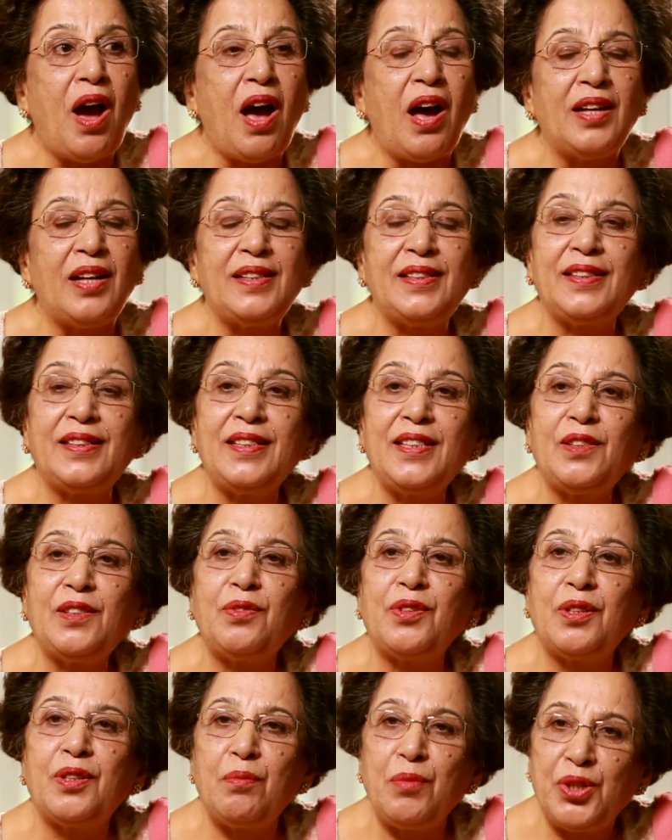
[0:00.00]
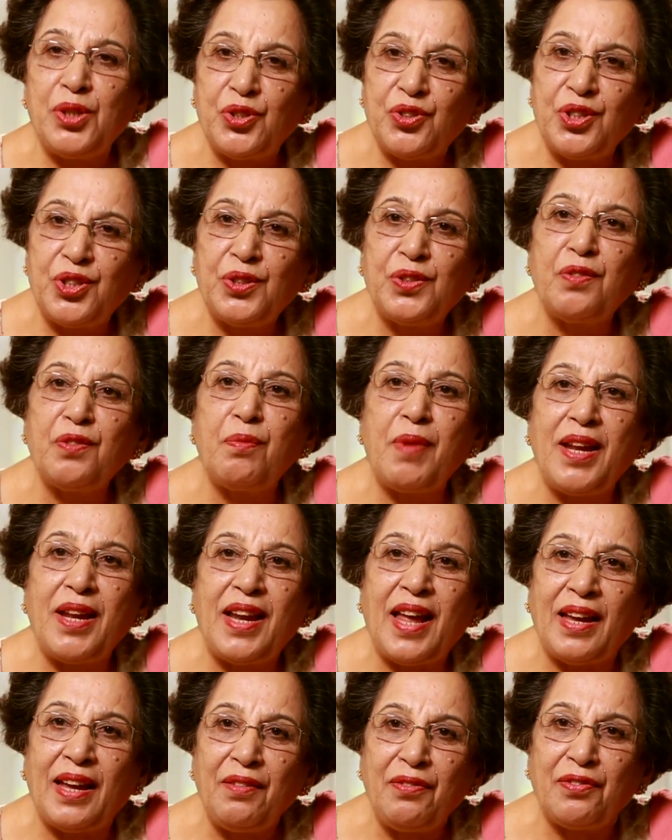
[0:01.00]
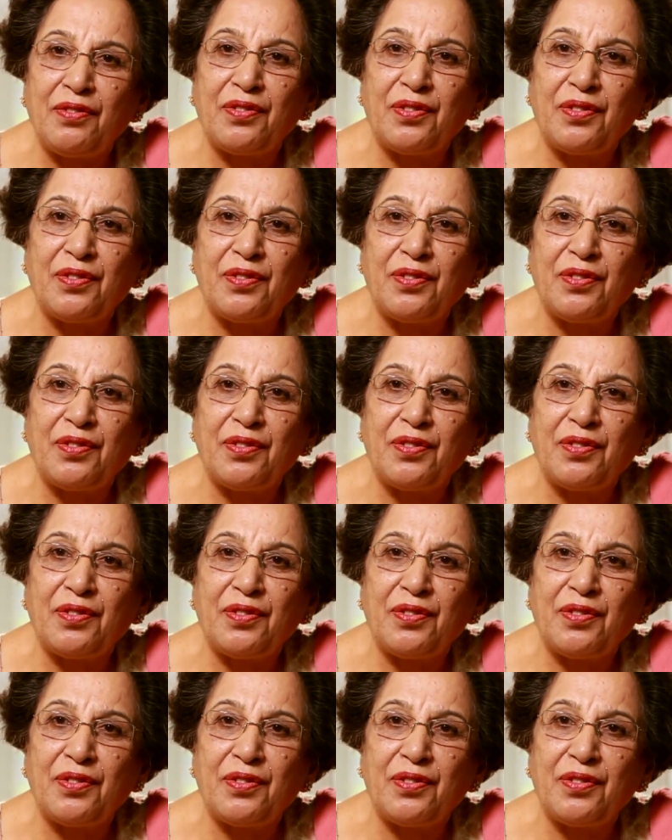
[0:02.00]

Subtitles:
answers for the mysteries of my life,